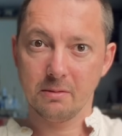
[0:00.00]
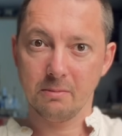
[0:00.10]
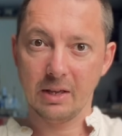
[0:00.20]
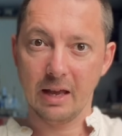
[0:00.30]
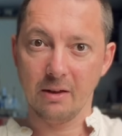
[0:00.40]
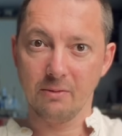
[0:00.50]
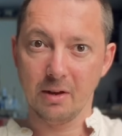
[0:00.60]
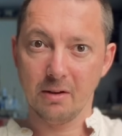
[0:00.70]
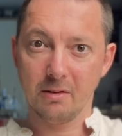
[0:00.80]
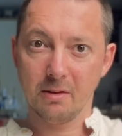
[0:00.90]

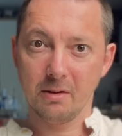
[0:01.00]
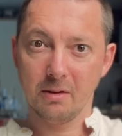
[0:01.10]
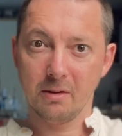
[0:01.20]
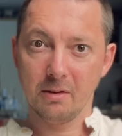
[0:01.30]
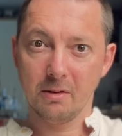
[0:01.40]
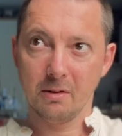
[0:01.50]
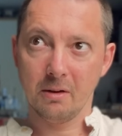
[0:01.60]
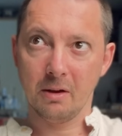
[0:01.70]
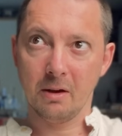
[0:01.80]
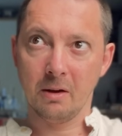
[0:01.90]
behavior.
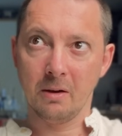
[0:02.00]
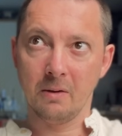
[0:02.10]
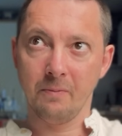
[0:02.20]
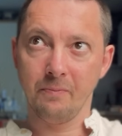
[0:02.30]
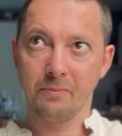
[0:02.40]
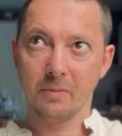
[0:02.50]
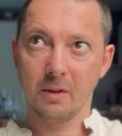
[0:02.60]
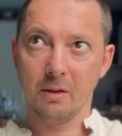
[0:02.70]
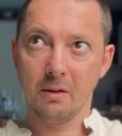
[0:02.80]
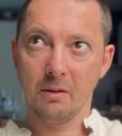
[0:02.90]

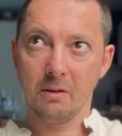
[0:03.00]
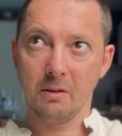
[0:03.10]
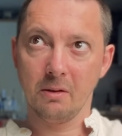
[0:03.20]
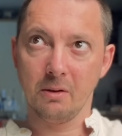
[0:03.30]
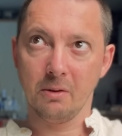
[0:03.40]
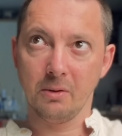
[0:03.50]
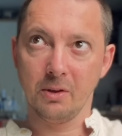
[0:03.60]
You know,